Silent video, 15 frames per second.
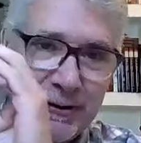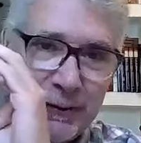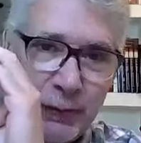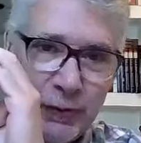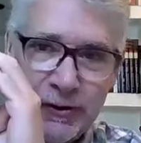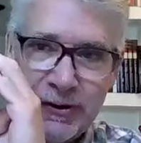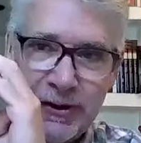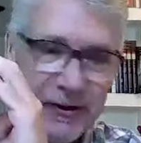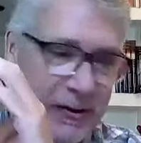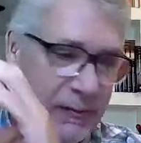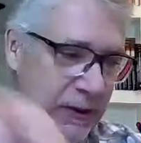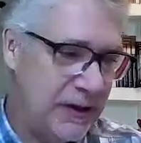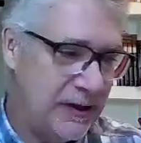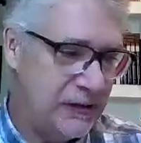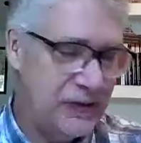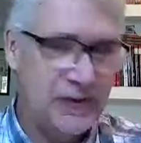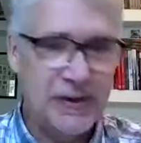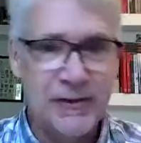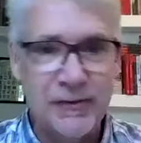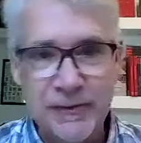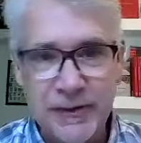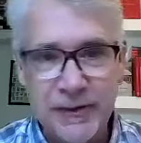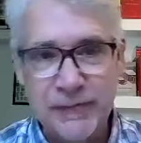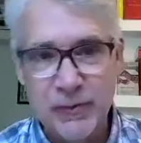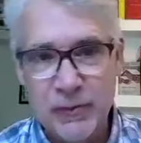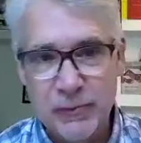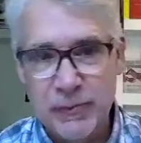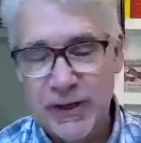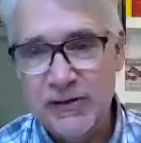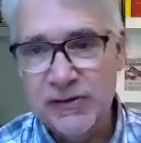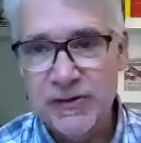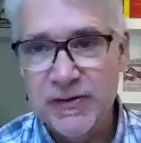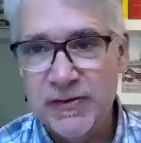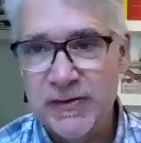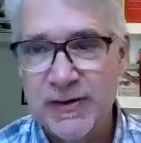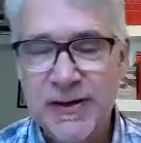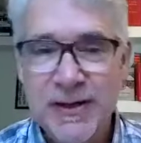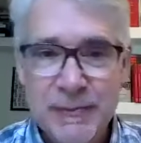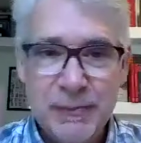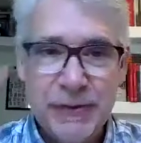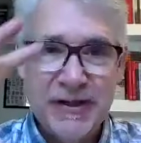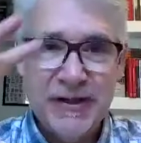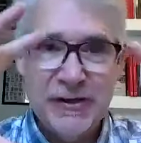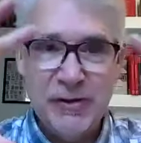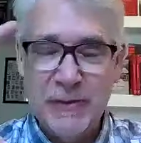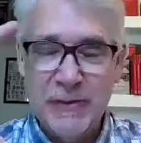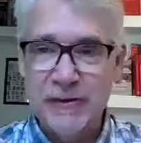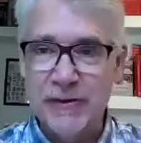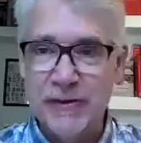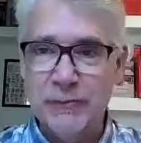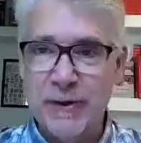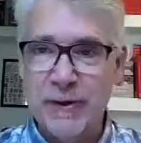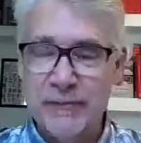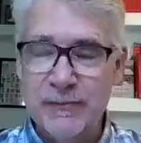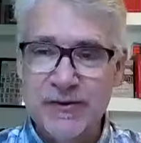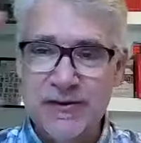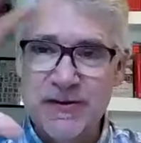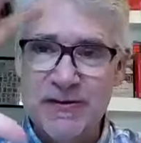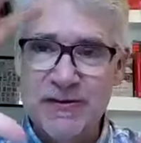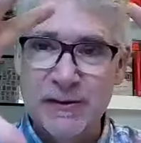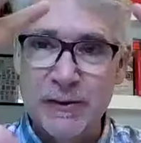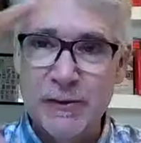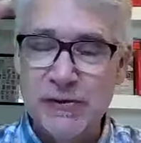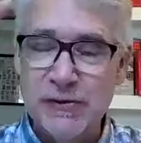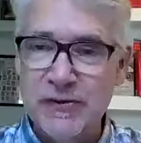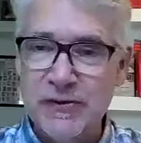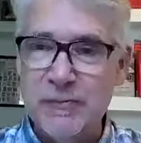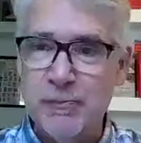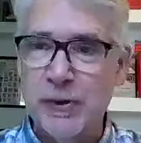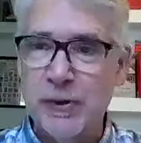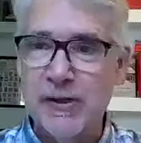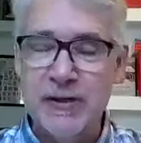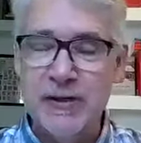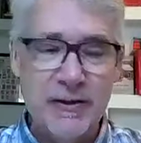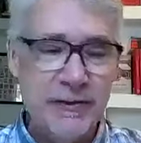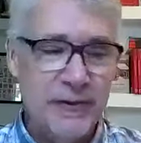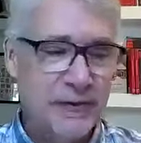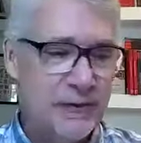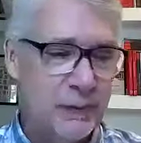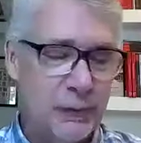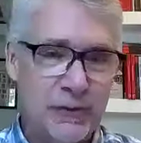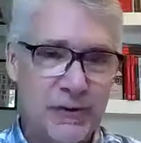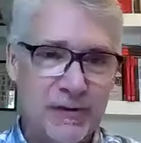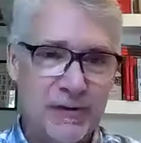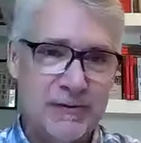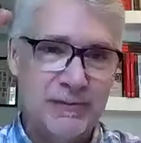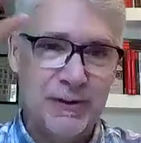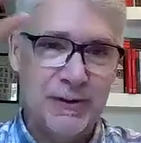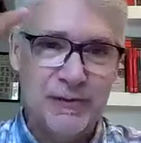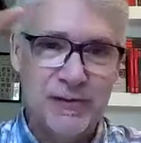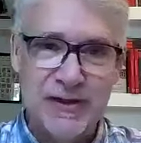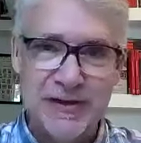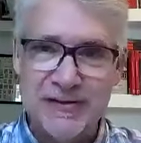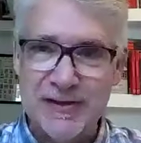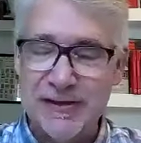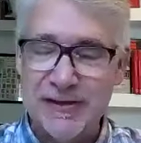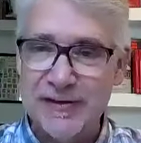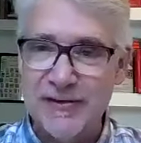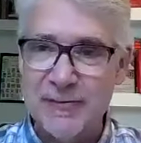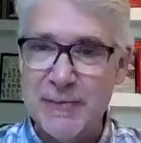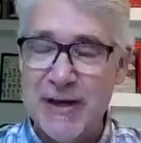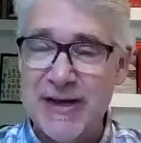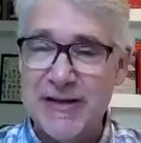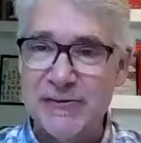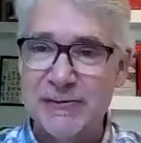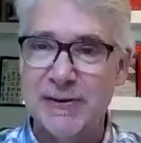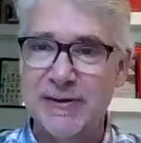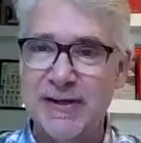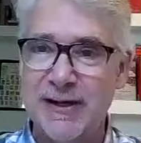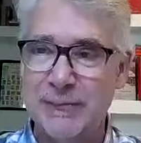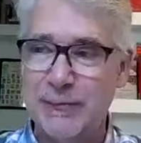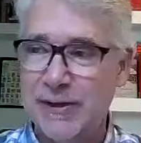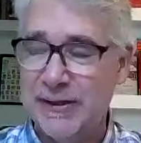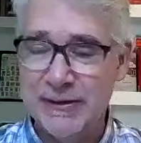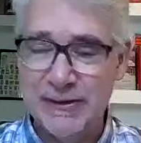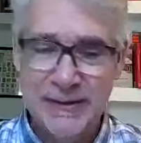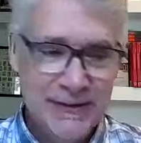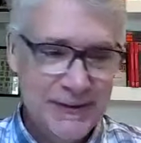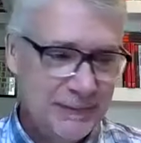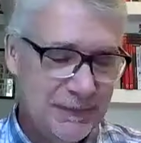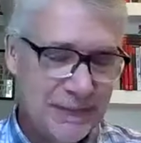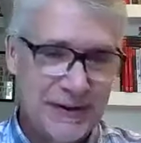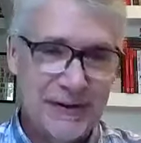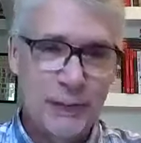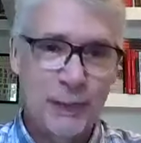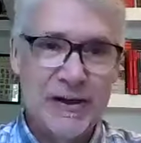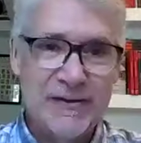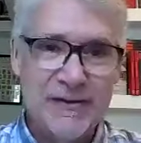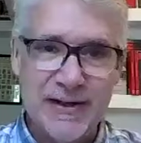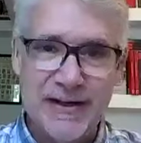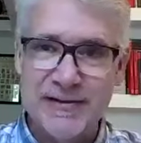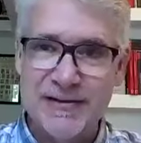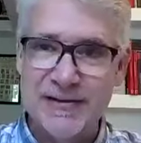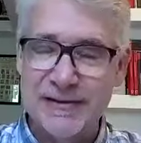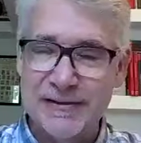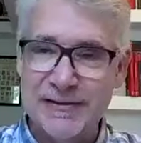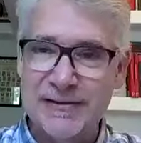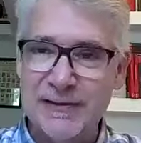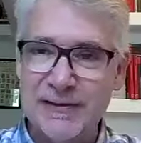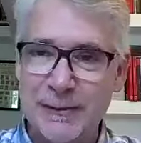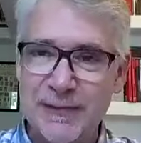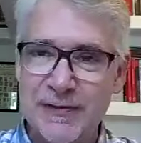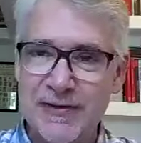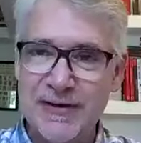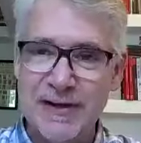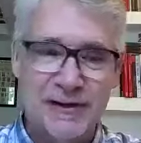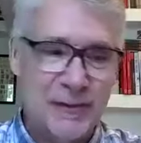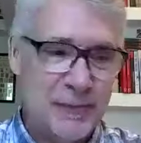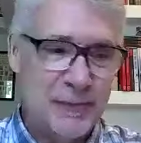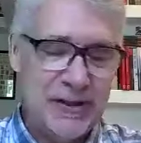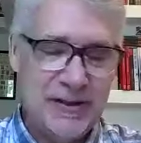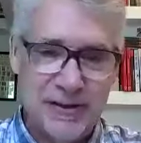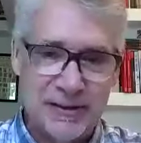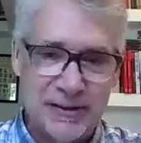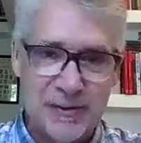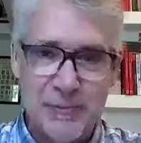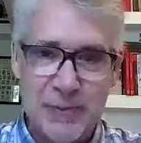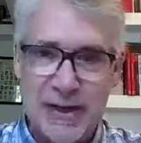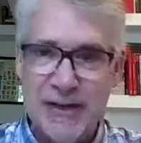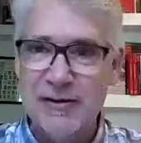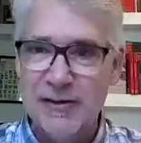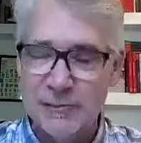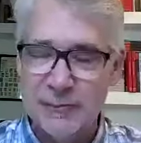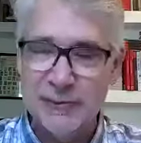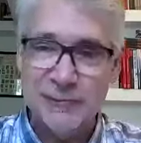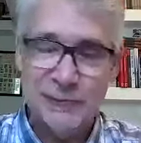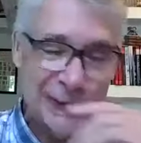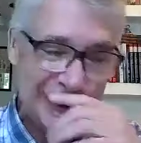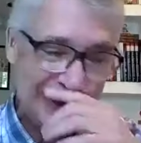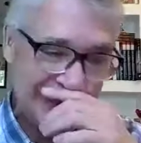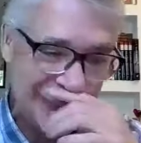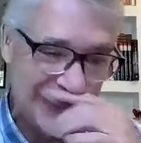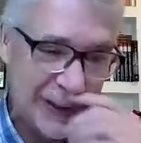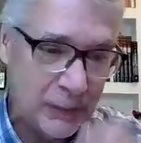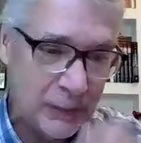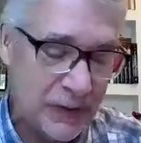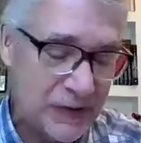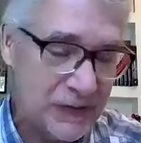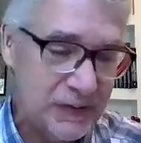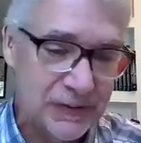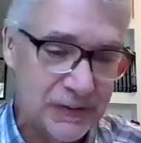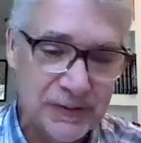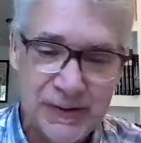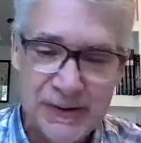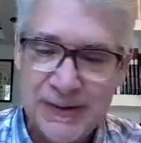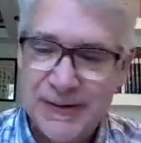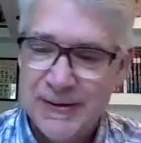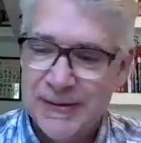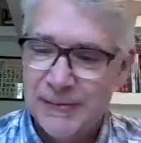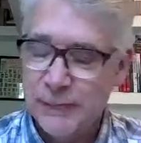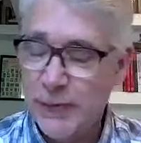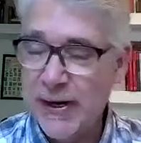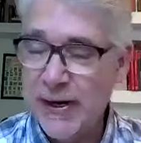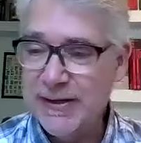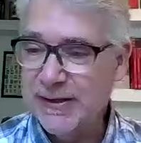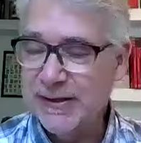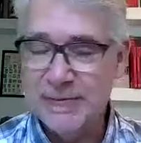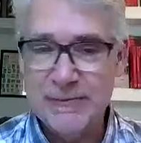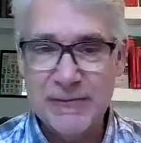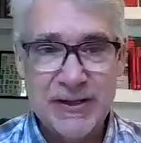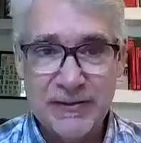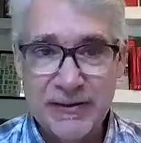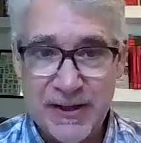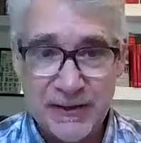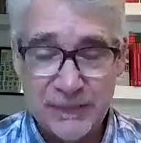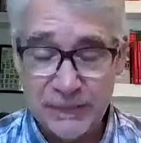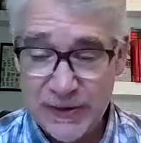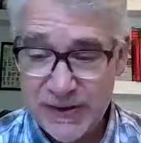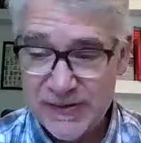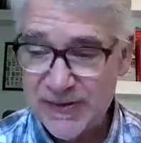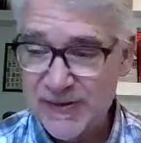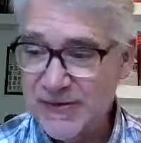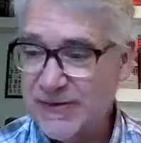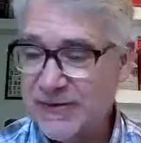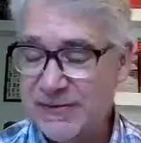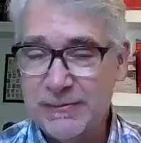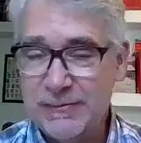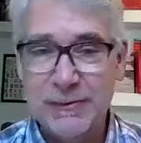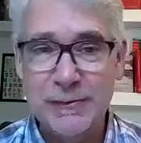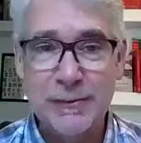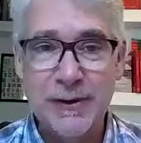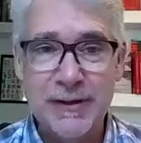narrow work on the page, you got a few pages, but then you make those references, allusions, bring in all those works. T.S. Eliot's a master at that, right? Like The Wasteland is a encyclopedia, compendium of great Western writing, and the ekphrasis,